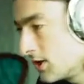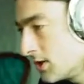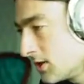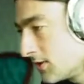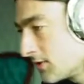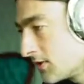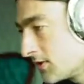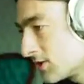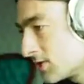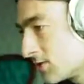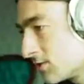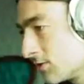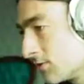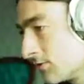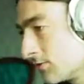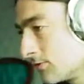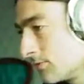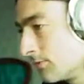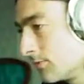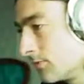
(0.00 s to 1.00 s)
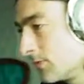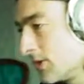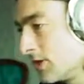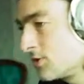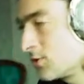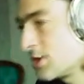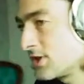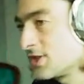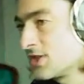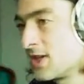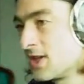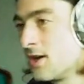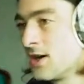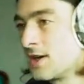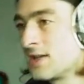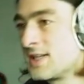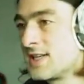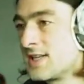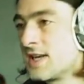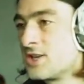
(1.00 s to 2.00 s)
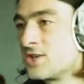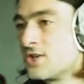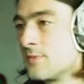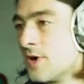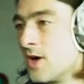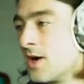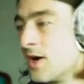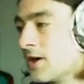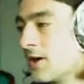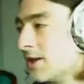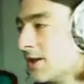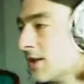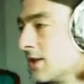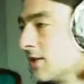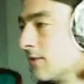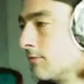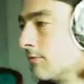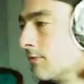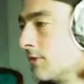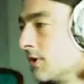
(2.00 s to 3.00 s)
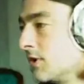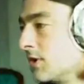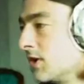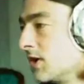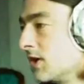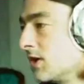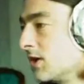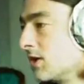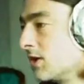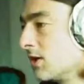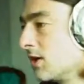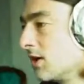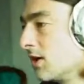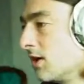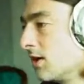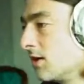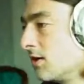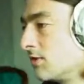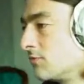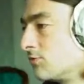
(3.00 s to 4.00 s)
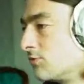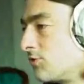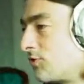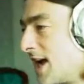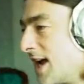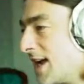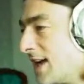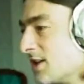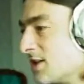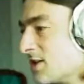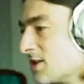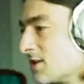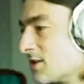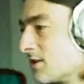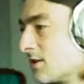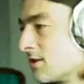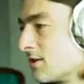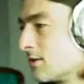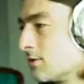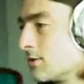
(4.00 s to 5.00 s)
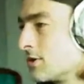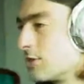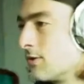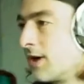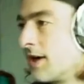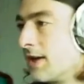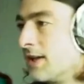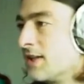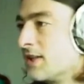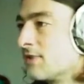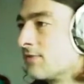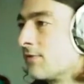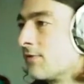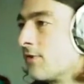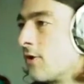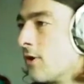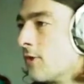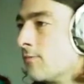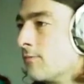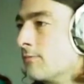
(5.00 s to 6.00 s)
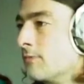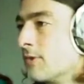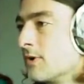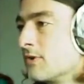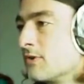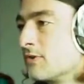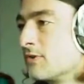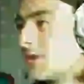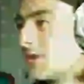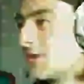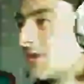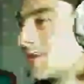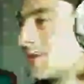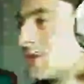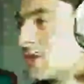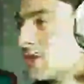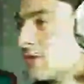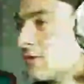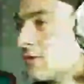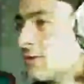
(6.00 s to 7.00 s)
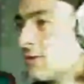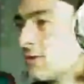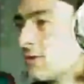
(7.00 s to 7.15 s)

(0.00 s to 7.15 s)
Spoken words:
There's sort of interesting architecture behind him. Red. I wonder where he's from. I wonder